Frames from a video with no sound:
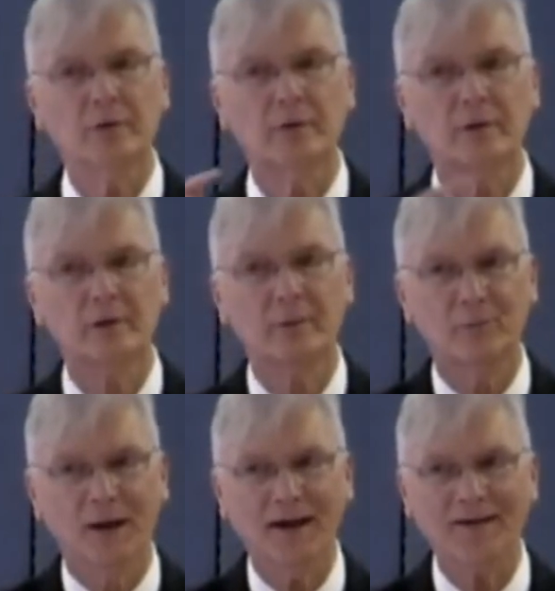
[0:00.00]

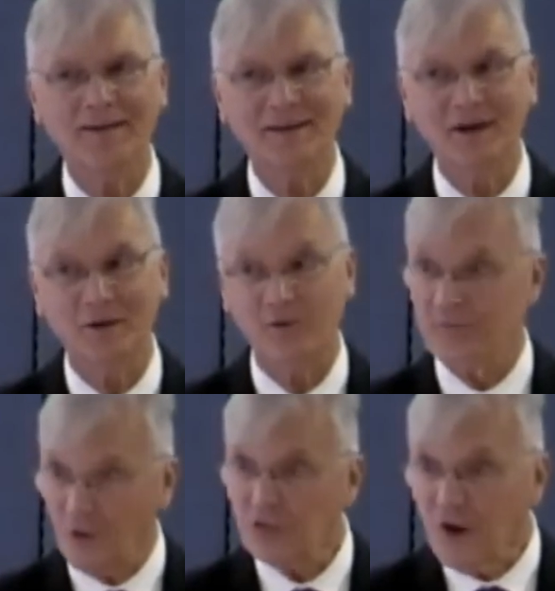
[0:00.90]
back the first
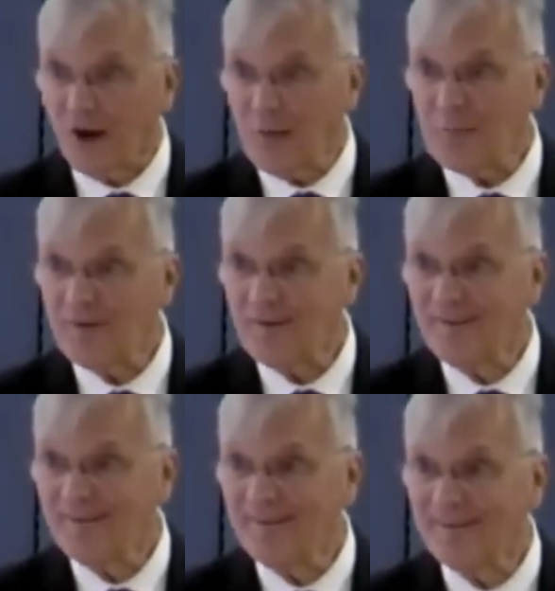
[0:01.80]
time.
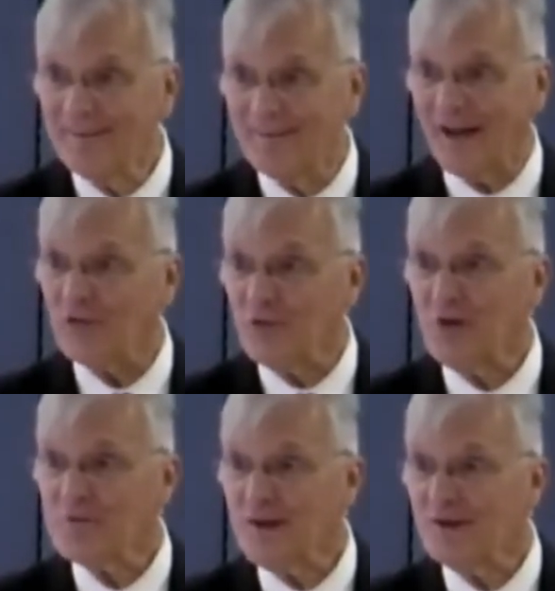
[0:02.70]
That's the
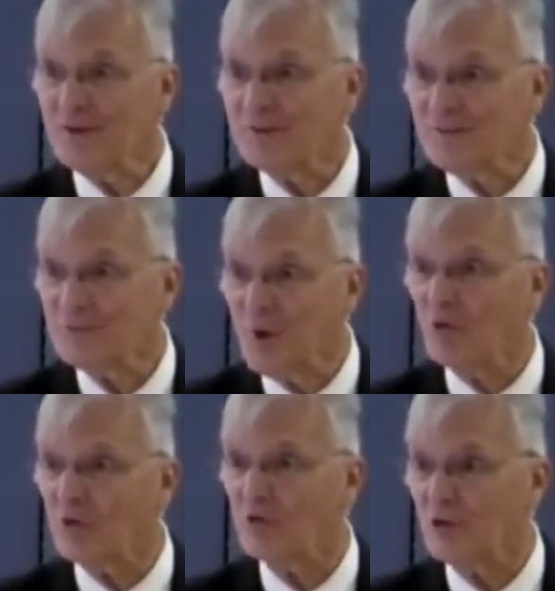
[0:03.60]
event
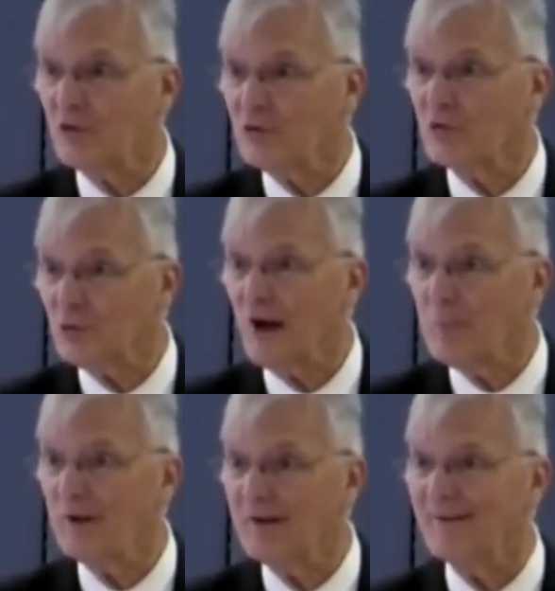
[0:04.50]
Moses is describing here.